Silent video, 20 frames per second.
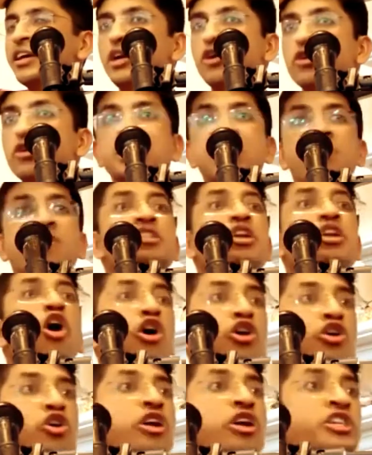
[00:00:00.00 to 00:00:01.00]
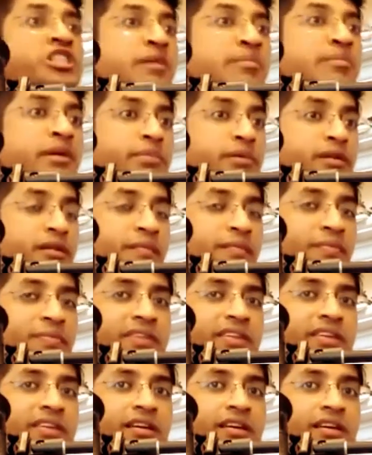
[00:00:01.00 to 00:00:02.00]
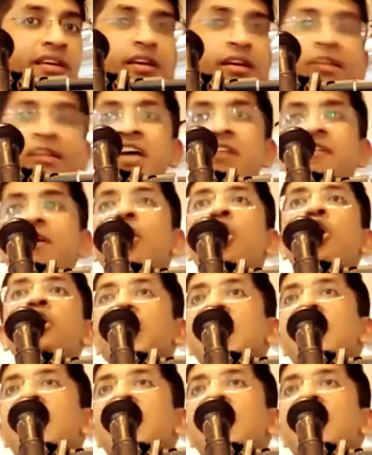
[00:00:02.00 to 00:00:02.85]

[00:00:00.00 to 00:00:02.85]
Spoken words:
You see, even the auto rickshaw people, they will not